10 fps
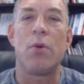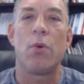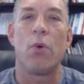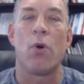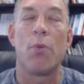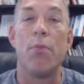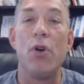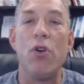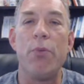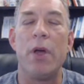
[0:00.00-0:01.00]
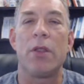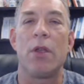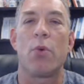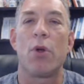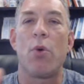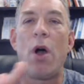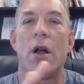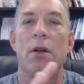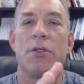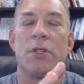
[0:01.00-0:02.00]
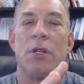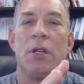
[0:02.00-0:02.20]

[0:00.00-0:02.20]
or movement that requires